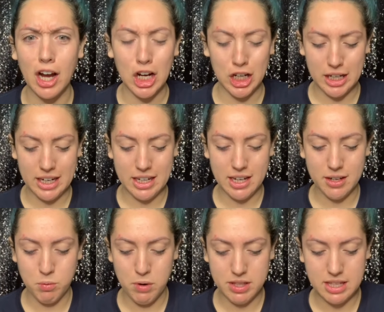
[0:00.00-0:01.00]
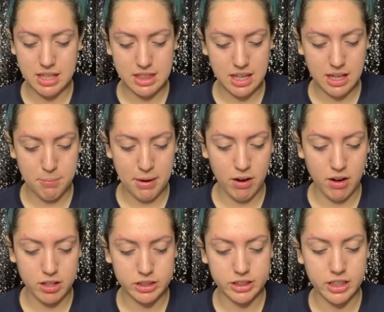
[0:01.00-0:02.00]
on what they think about
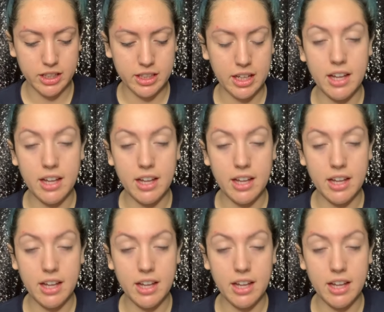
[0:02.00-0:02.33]
our look.